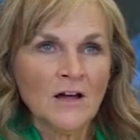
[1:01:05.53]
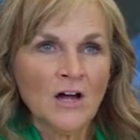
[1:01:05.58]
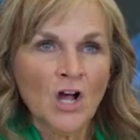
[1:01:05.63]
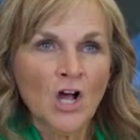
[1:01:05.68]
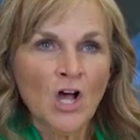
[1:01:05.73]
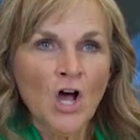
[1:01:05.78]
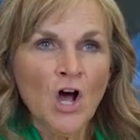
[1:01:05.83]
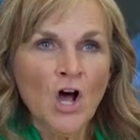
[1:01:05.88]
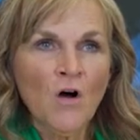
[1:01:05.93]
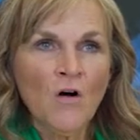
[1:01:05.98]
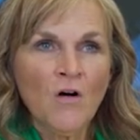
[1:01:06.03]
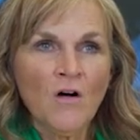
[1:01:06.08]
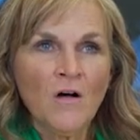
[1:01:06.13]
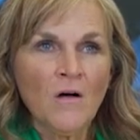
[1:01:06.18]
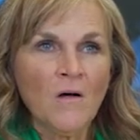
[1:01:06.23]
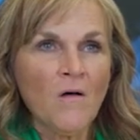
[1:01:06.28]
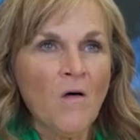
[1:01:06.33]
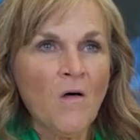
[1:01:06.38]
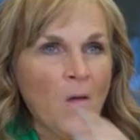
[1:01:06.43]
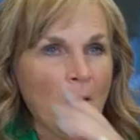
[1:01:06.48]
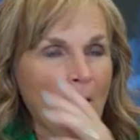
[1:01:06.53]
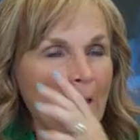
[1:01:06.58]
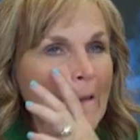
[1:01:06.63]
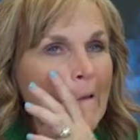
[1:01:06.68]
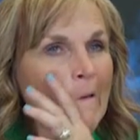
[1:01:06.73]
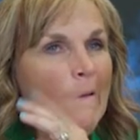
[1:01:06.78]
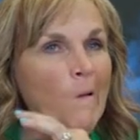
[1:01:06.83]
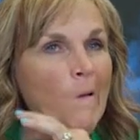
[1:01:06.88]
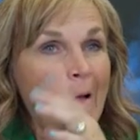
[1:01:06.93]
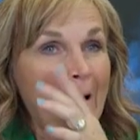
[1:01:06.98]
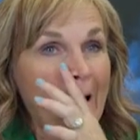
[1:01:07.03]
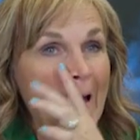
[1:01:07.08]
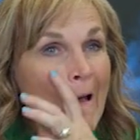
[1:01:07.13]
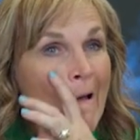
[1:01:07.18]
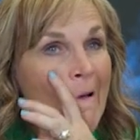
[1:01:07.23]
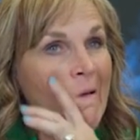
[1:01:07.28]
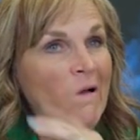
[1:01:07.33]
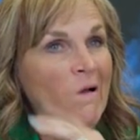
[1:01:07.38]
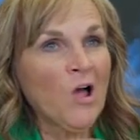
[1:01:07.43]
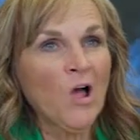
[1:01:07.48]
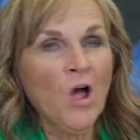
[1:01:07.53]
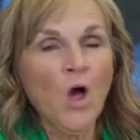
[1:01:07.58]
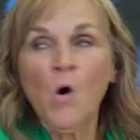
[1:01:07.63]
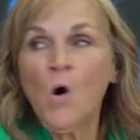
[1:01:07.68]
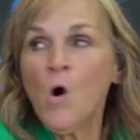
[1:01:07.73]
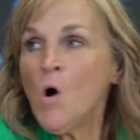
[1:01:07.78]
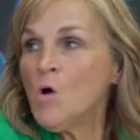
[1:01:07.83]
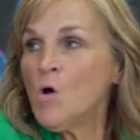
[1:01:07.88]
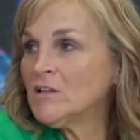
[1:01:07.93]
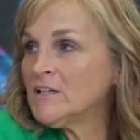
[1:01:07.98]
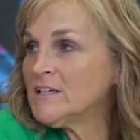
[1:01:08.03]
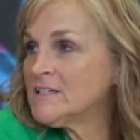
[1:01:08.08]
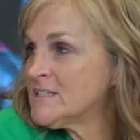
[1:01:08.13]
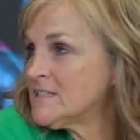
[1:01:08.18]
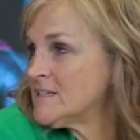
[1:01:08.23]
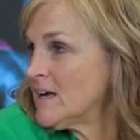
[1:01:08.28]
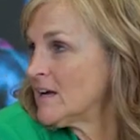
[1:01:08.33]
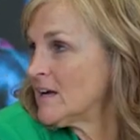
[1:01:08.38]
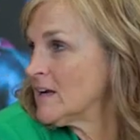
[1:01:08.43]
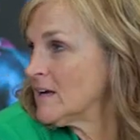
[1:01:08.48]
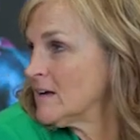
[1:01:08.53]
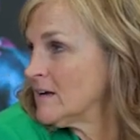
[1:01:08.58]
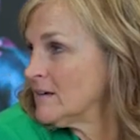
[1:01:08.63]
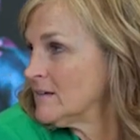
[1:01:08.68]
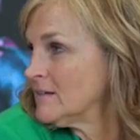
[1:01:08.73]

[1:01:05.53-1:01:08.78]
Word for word: Different type of grass. Go holistic.